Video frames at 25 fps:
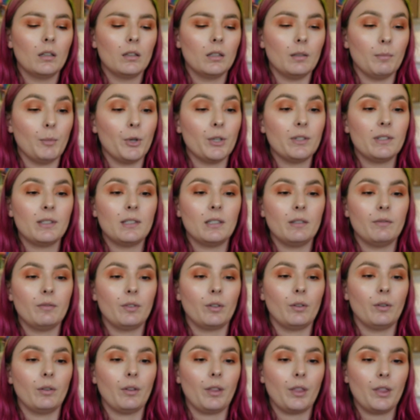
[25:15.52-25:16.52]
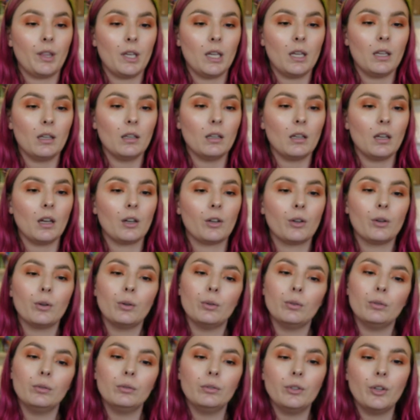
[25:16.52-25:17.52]
The most difficult thing, a
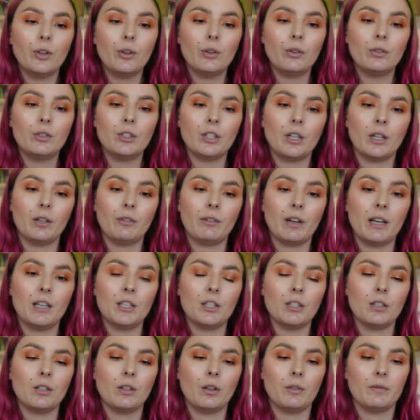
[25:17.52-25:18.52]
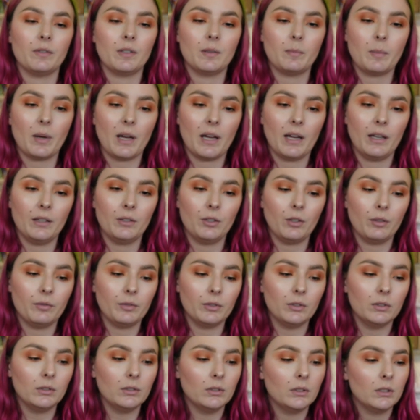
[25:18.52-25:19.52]
cool new generation of spy
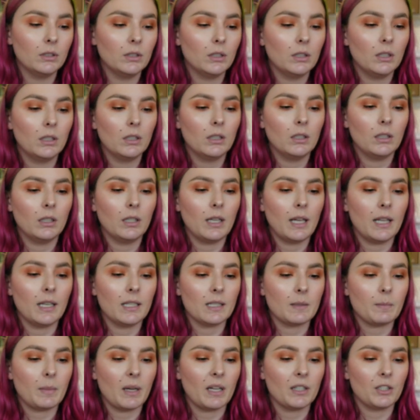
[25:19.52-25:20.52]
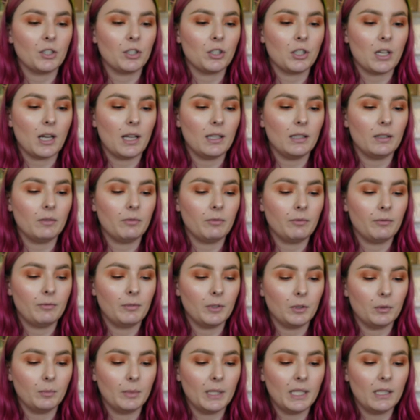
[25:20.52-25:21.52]
novel and it's by Charlotte
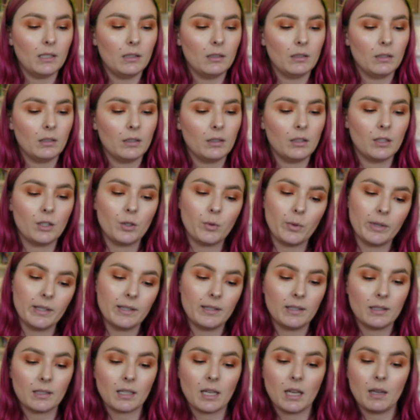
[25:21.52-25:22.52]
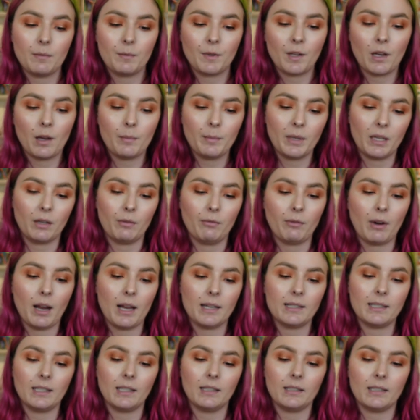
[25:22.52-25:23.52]
Philby. The twists keep coming
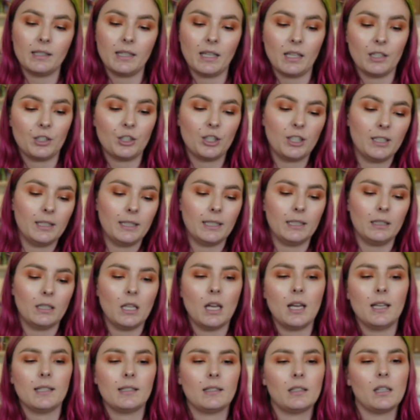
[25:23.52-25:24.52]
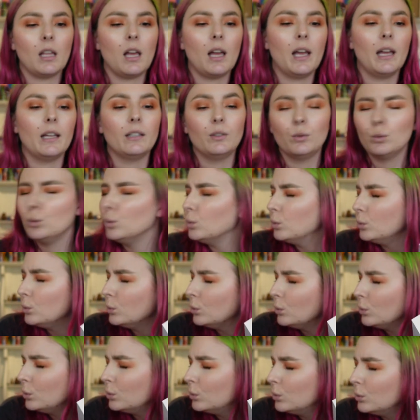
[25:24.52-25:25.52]
right down to that chilling last line.
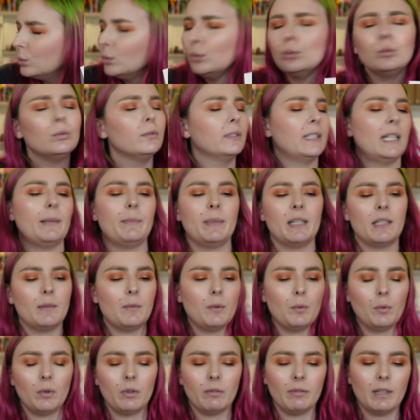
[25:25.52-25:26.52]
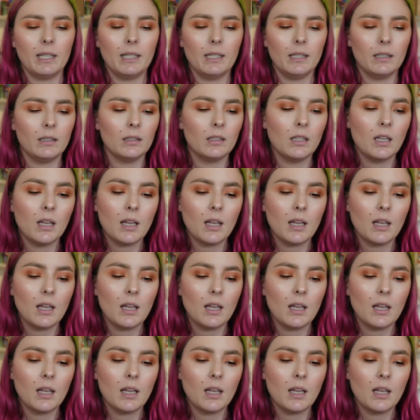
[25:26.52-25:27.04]
Ooh, that makes me want to read it.